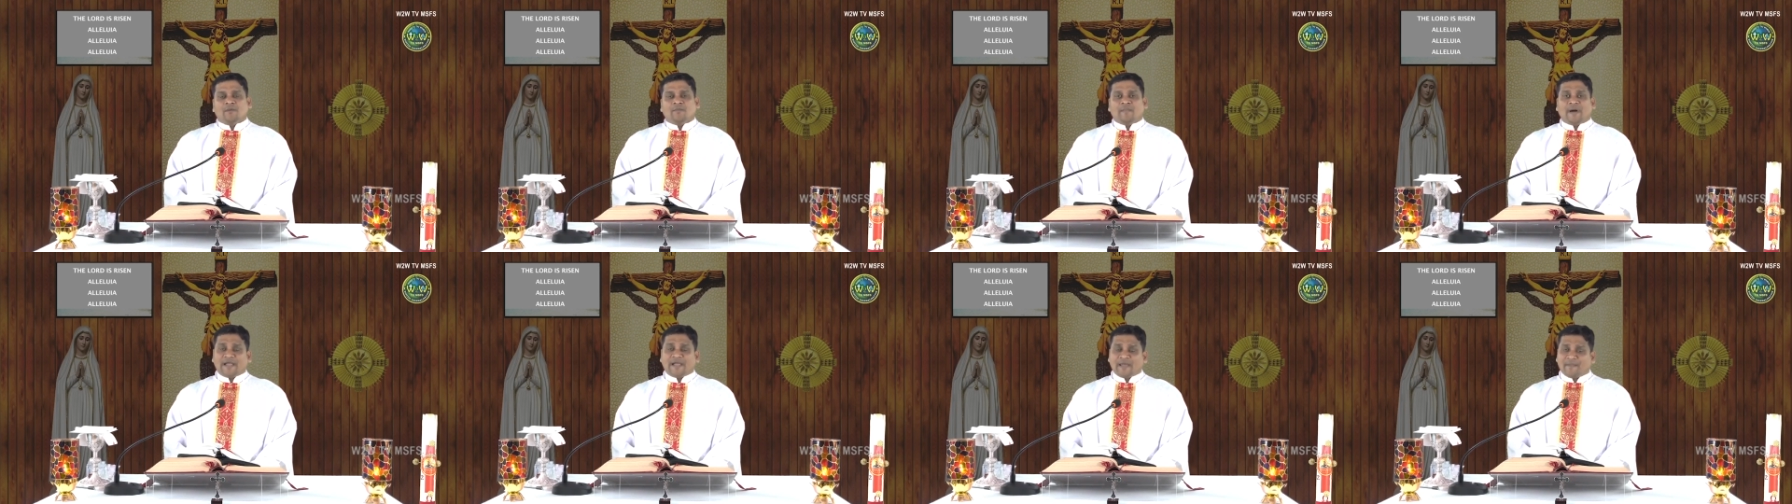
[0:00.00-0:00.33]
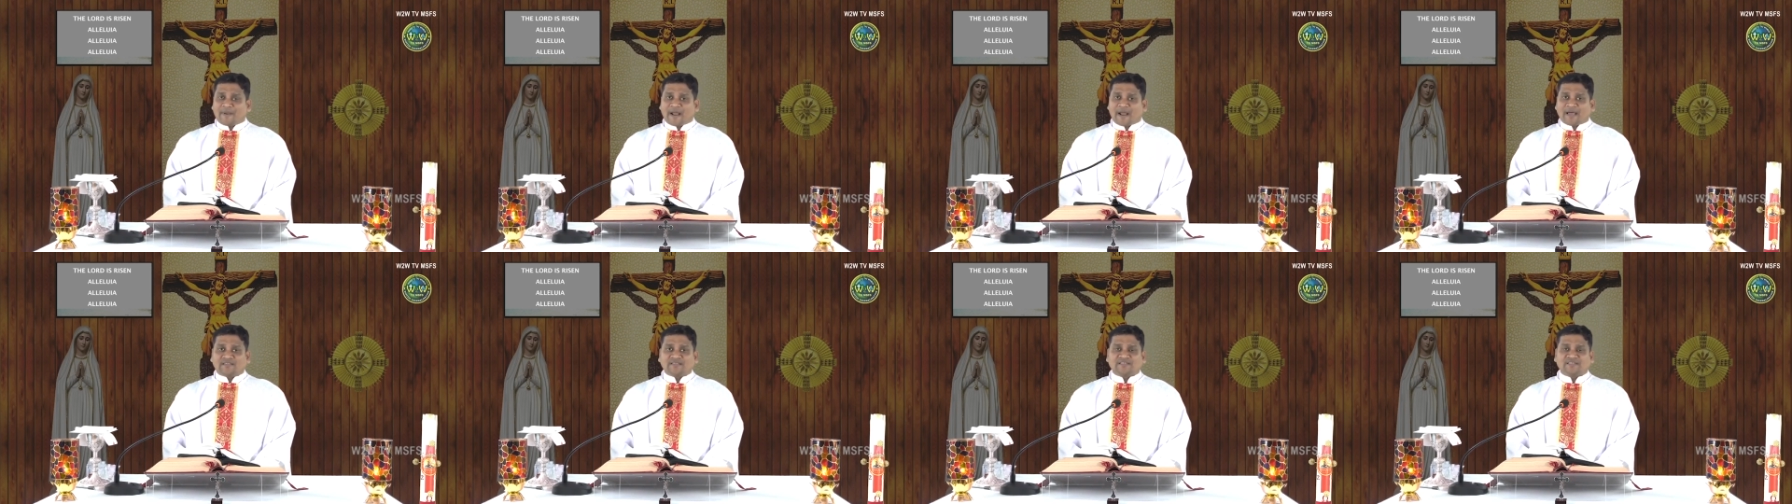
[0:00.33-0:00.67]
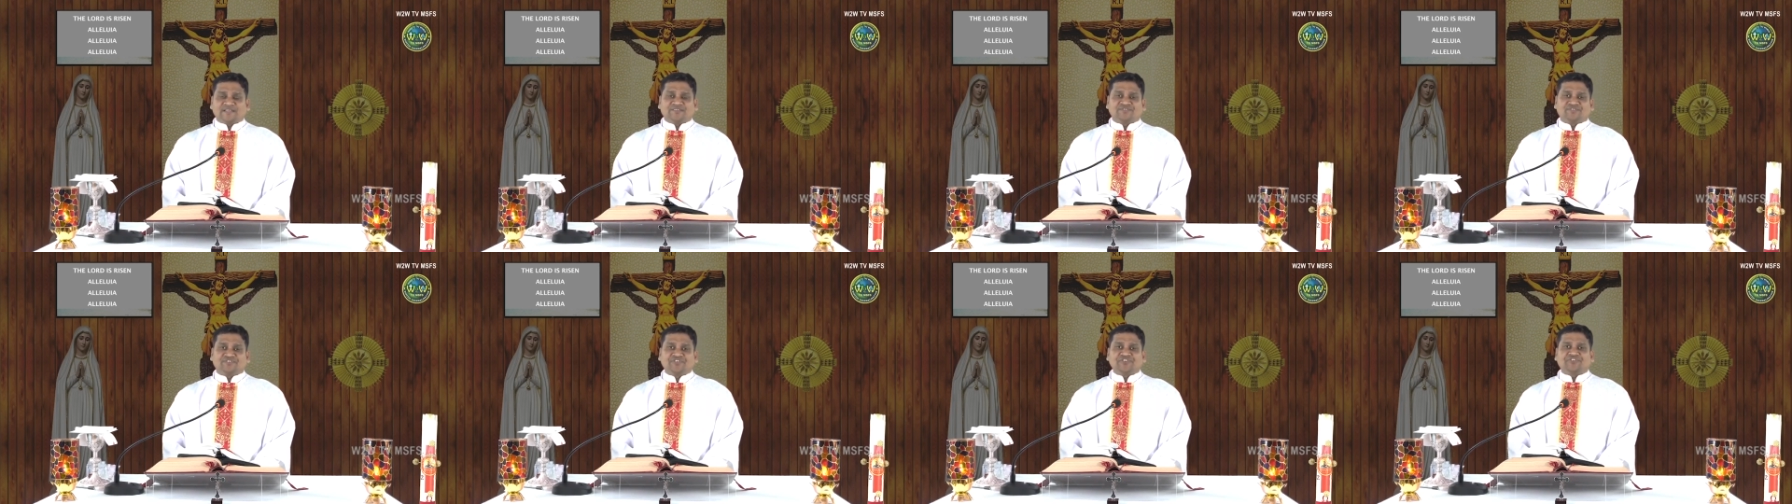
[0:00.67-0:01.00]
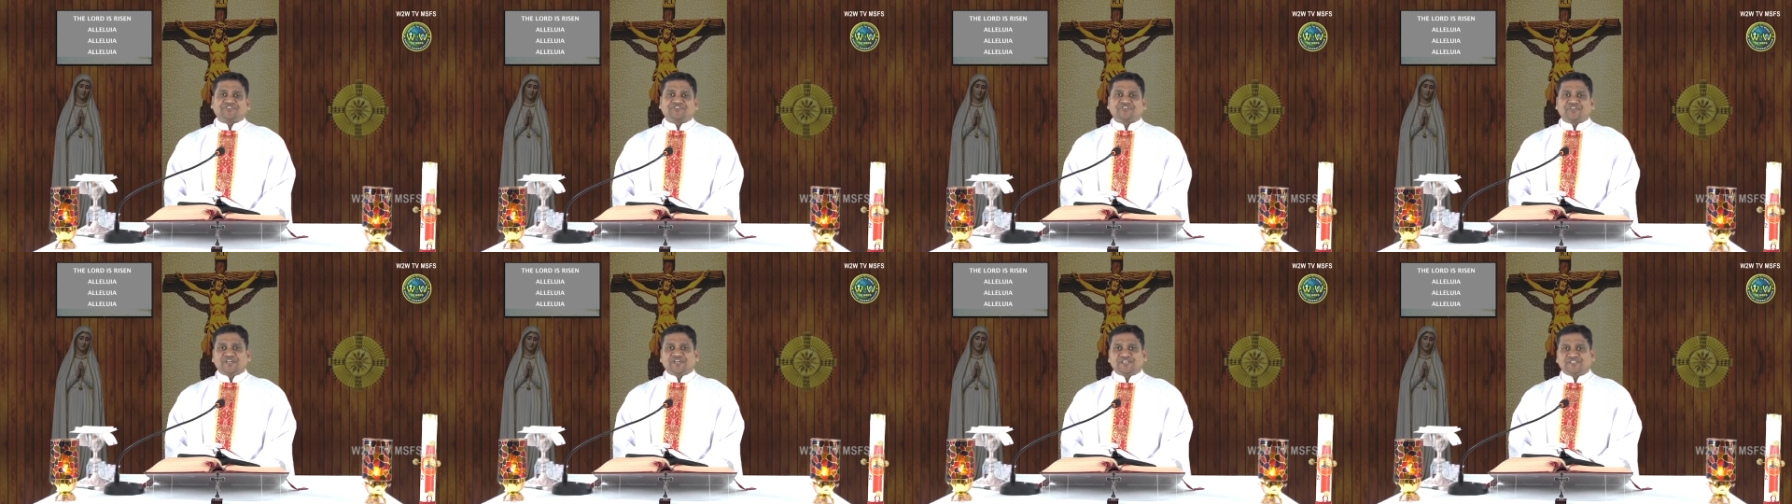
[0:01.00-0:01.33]
My dear brothers and
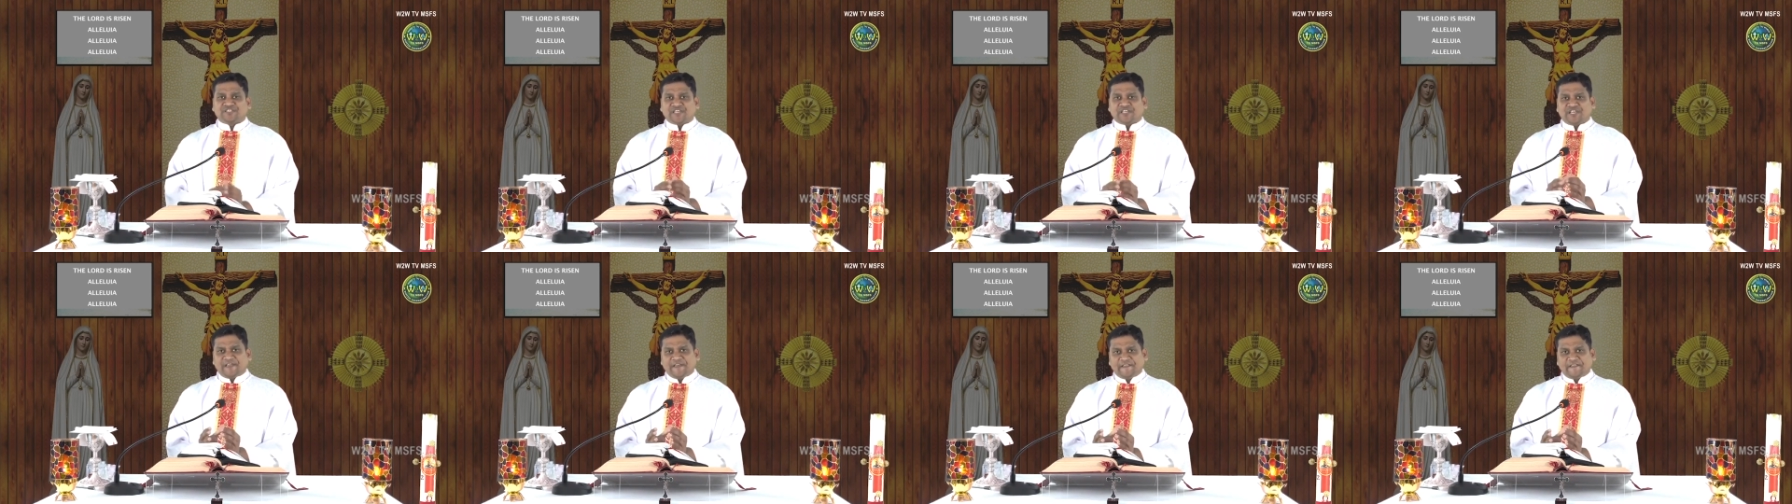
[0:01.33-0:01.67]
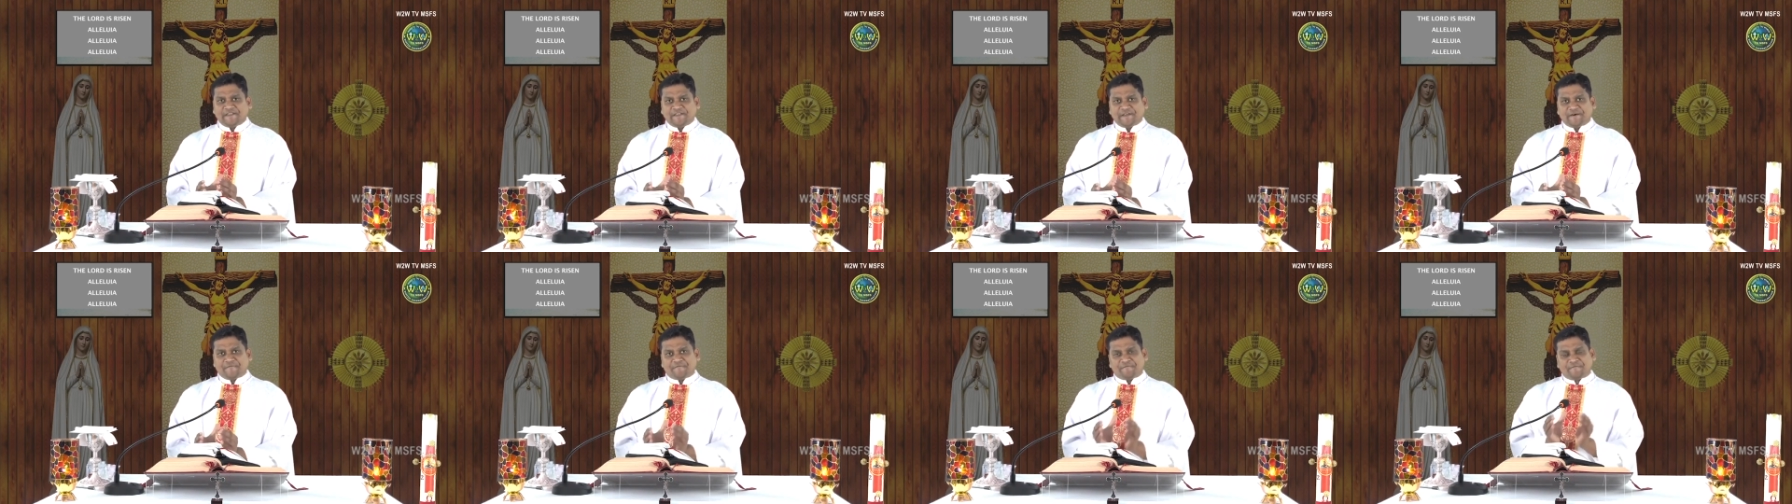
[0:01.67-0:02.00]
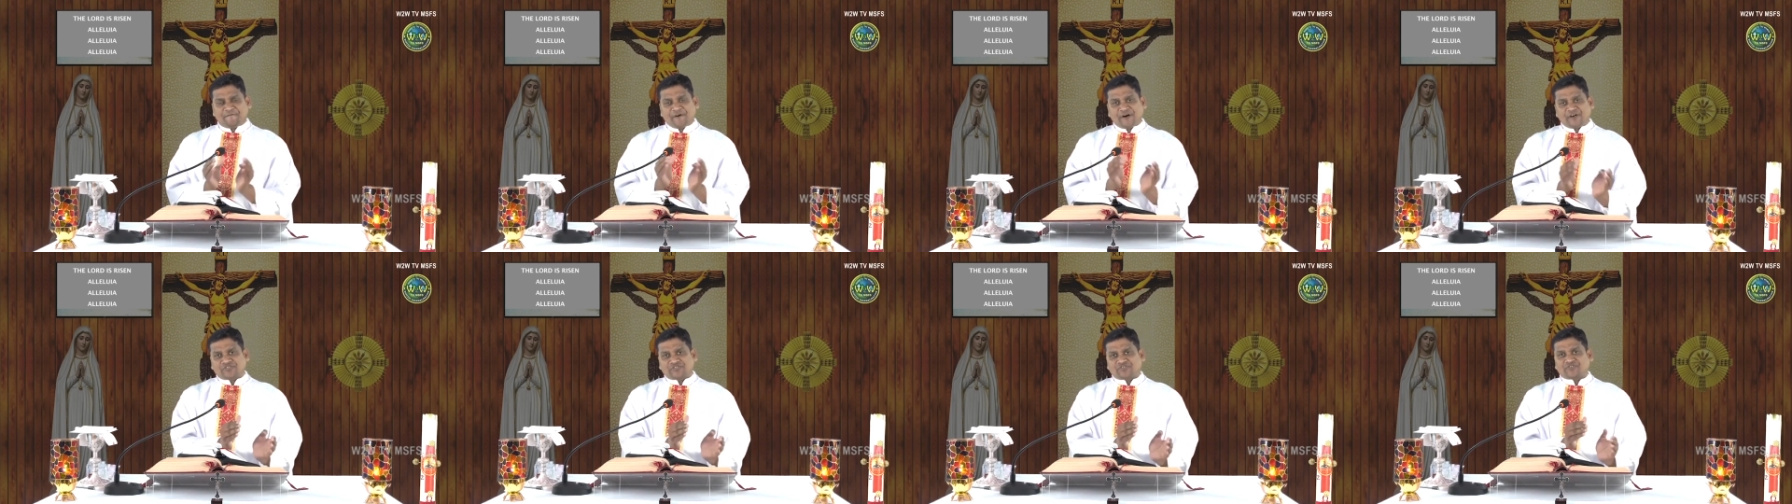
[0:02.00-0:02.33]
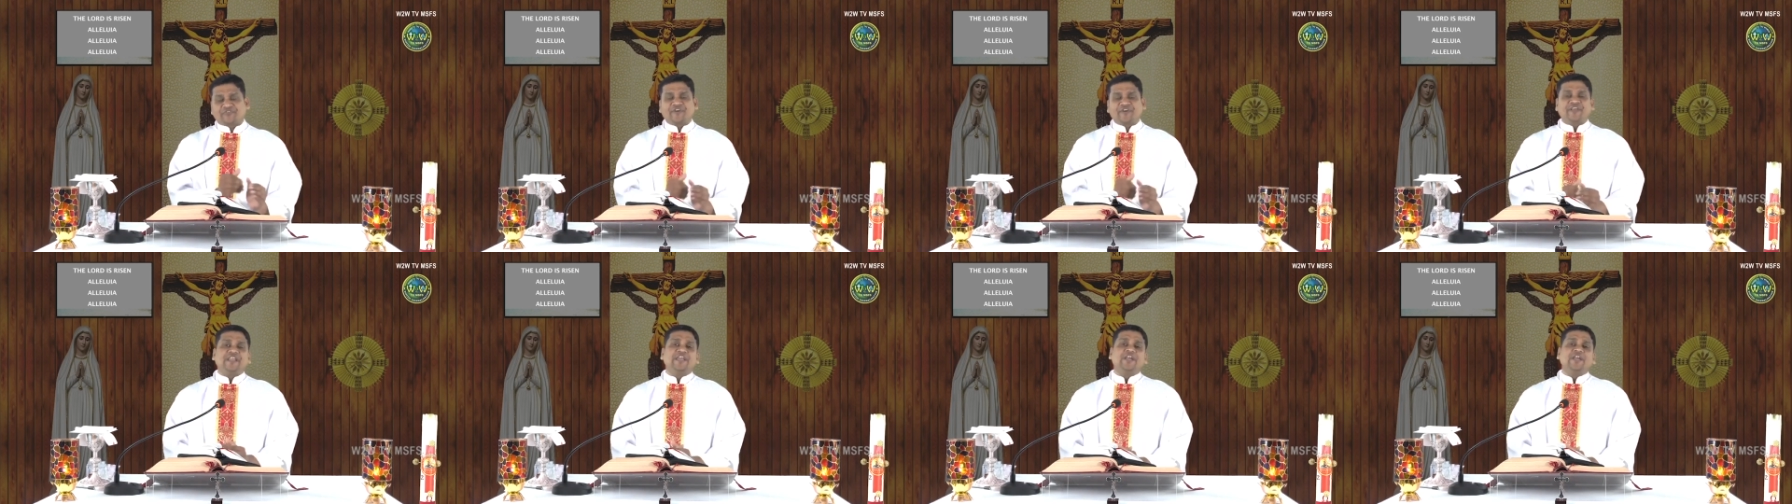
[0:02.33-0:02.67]
sisters, in the first
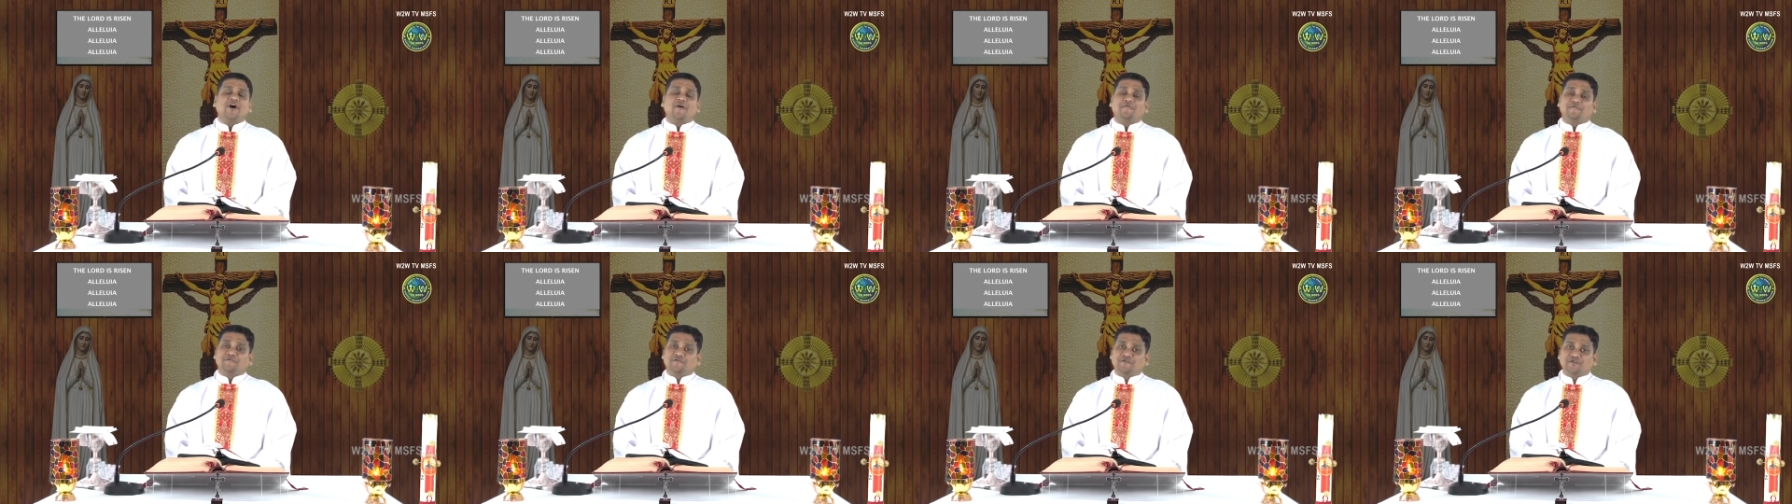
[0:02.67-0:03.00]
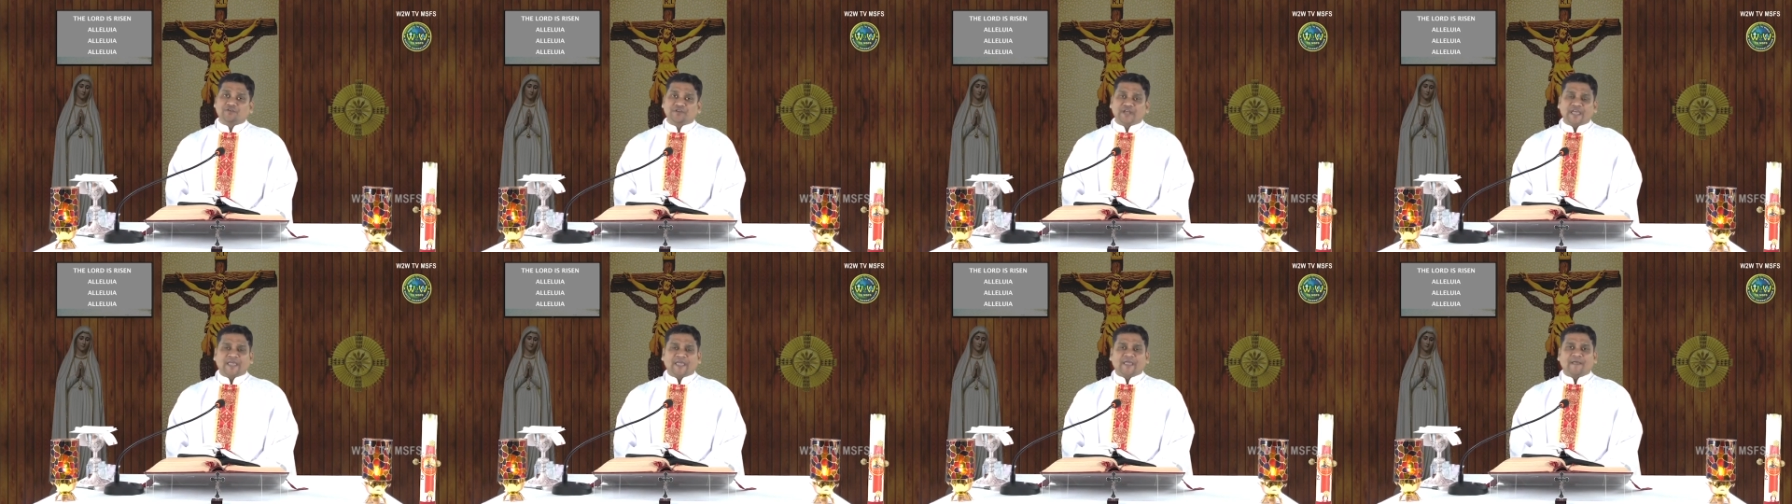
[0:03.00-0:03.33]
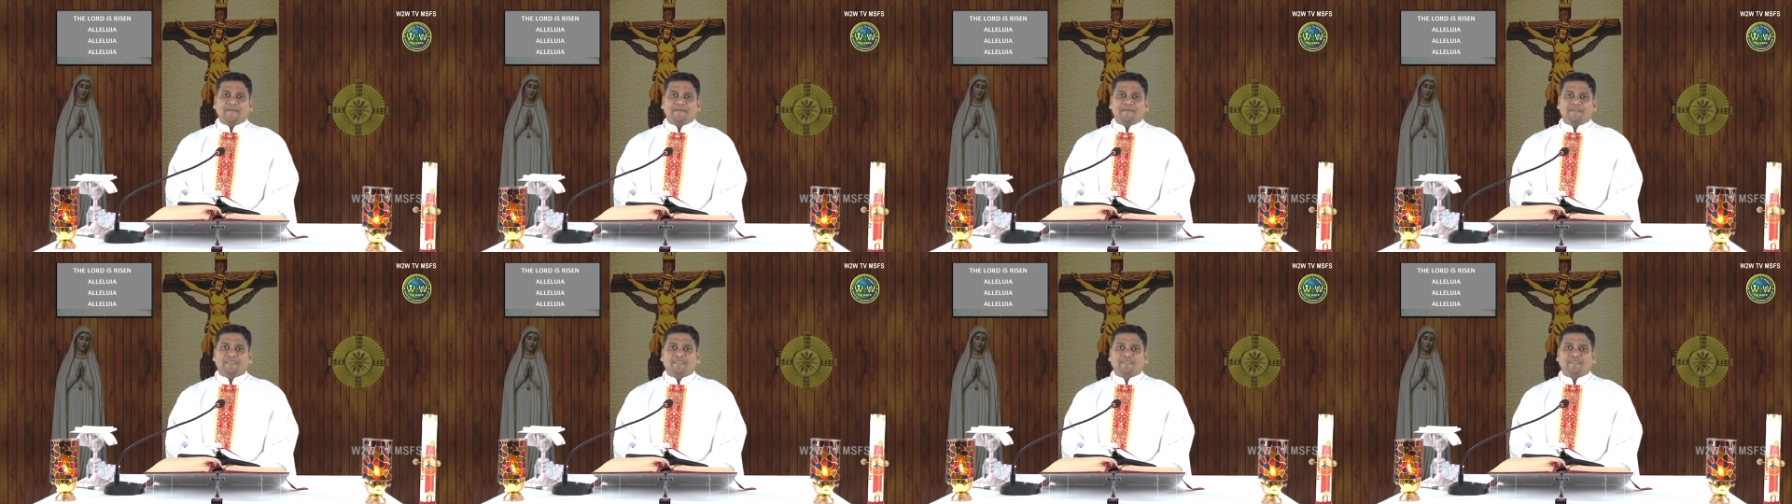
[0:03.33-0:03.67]
reading of today,